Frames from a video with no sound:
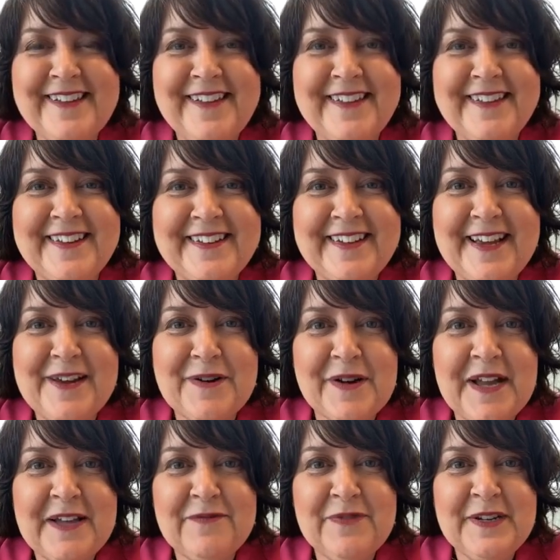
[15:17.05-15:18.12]
called Ignite Your
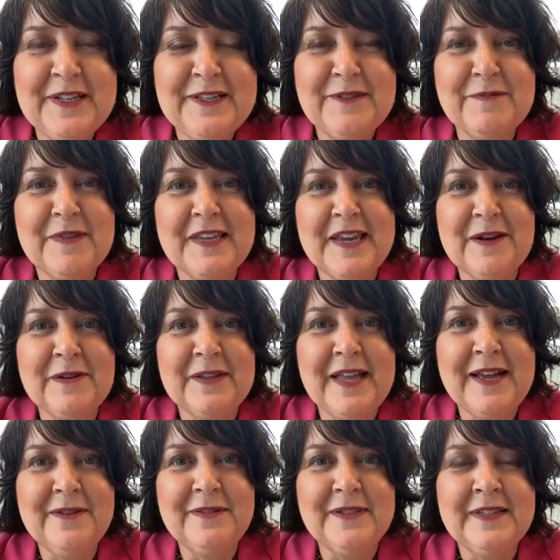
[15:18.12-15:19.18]
Confidence with Karen
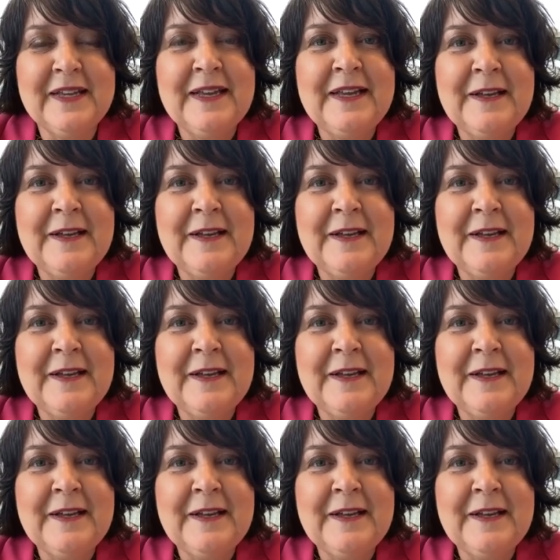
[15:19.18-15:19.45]
Laus.